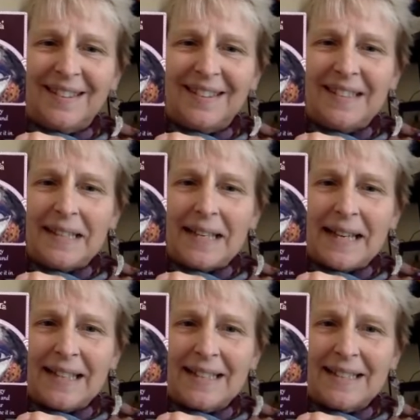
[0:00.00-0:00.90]

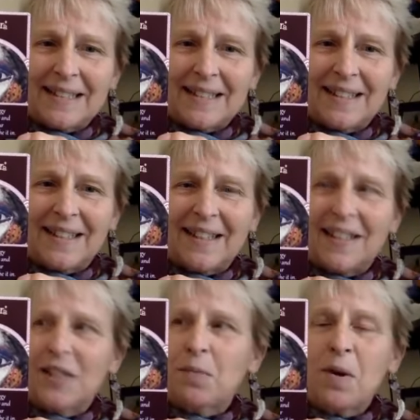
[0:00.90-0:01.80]
Yes,
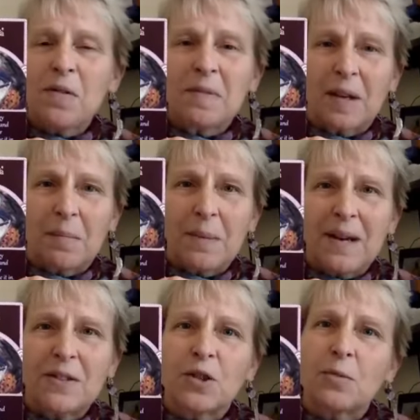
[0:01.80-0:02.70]
it's perfect
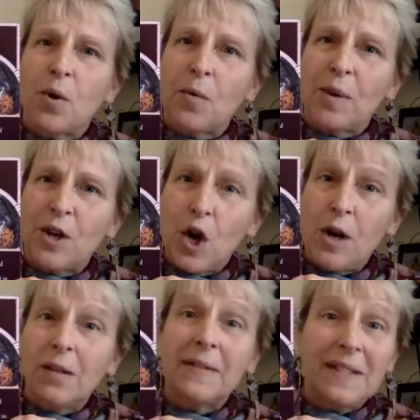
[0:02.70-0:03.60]
because the more we
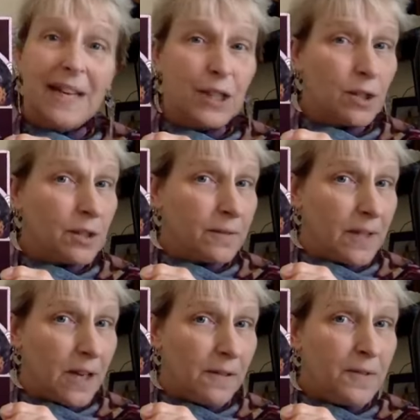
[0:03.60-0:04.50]
call on the angel of
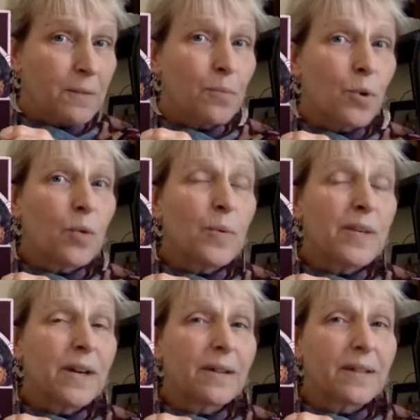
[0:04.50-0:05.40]
love, the more
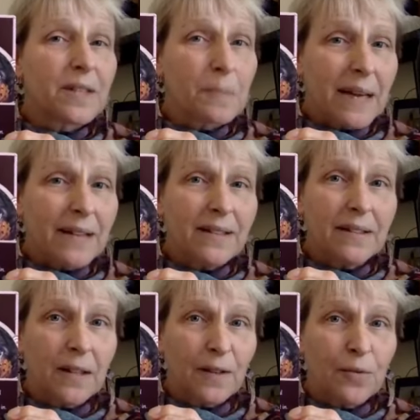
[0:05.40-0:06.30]
we are expanding
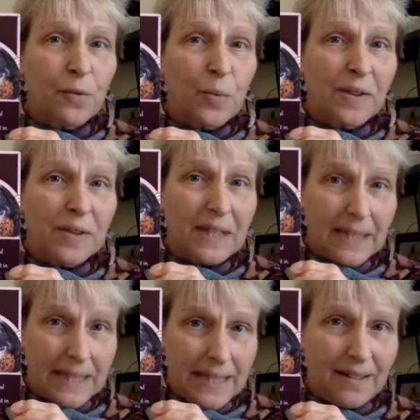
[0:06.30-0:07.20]
love
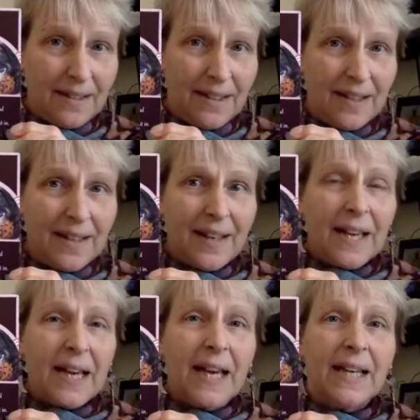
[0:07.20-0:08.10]
within
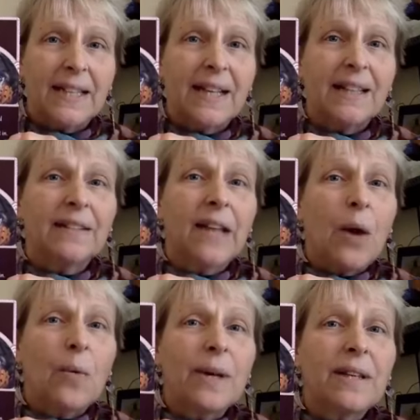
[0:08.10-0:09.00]
and
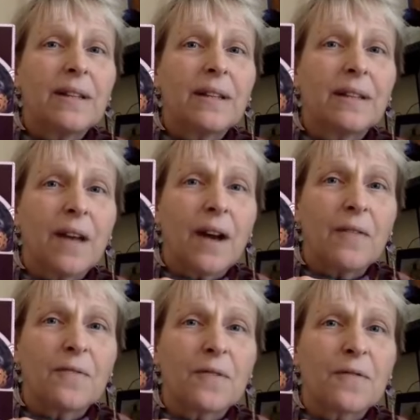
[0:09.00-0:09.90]
allowing the
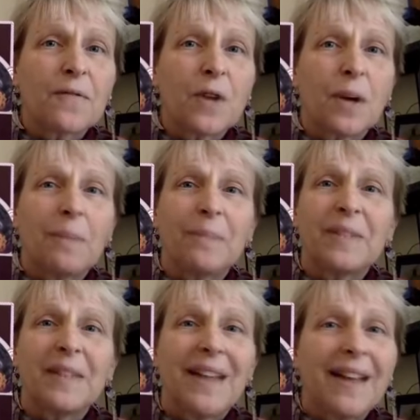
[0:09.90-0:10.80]
love from
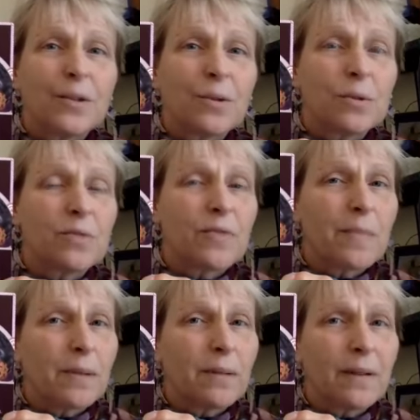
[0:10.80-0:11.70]
the angels, from
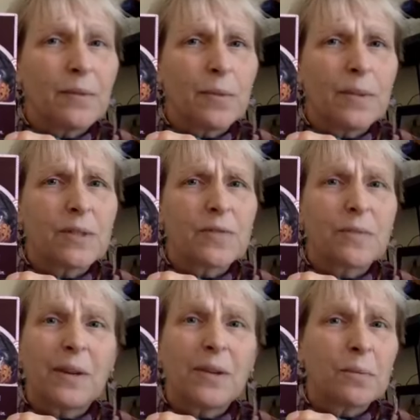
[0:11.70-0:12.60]
our loved ones,
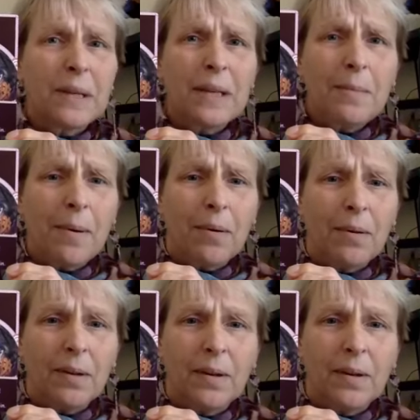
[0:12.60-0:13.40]
from other people.